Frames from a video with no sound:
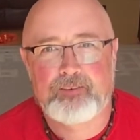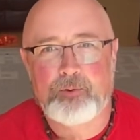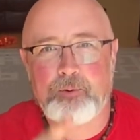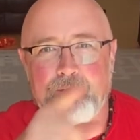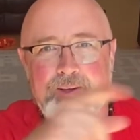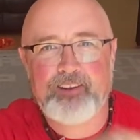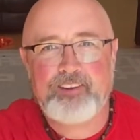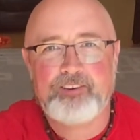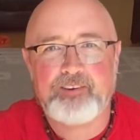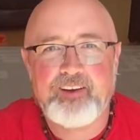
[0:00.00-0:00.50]

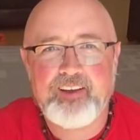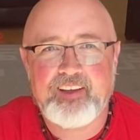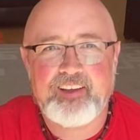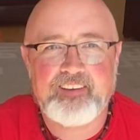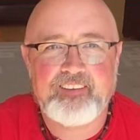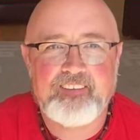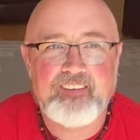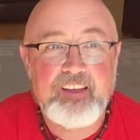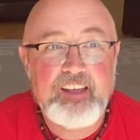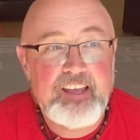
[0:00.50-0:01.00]
ahead, try it.
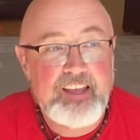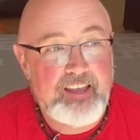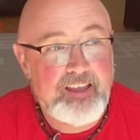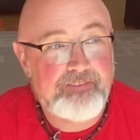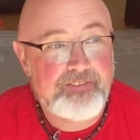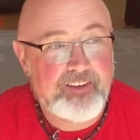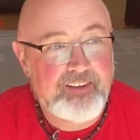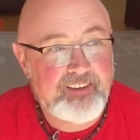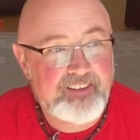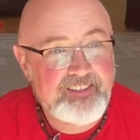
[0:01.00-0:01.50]
If
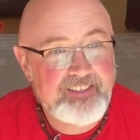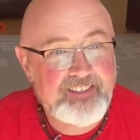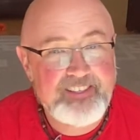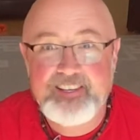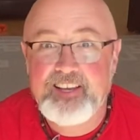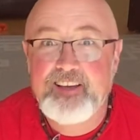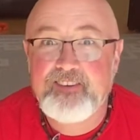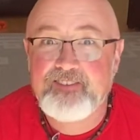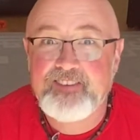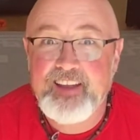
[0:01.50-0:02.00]
it doesn't
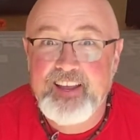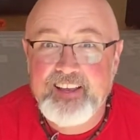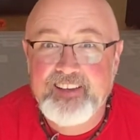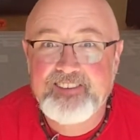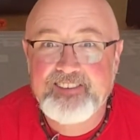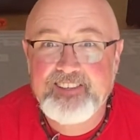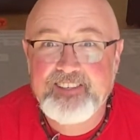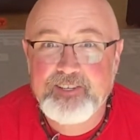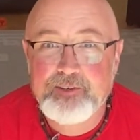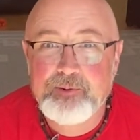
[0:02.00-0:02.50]
sound
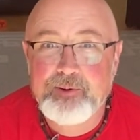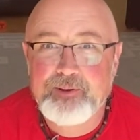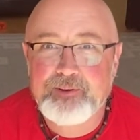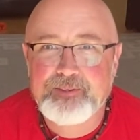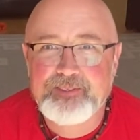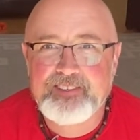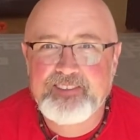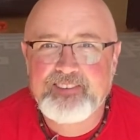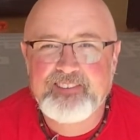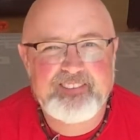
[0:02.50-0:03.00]
nasty and
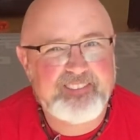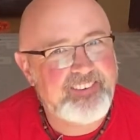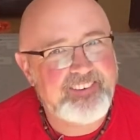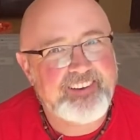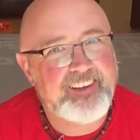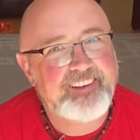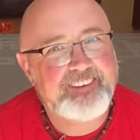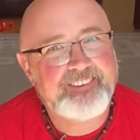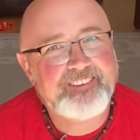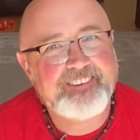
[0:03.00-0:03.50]
gross, you're
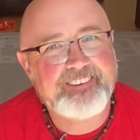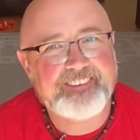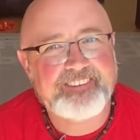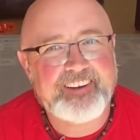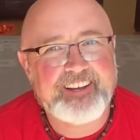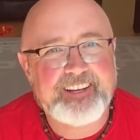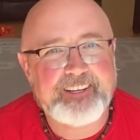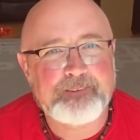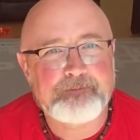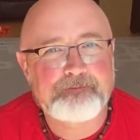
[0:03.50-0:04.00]
not doing it
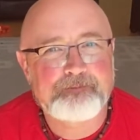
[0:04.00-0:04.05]
right.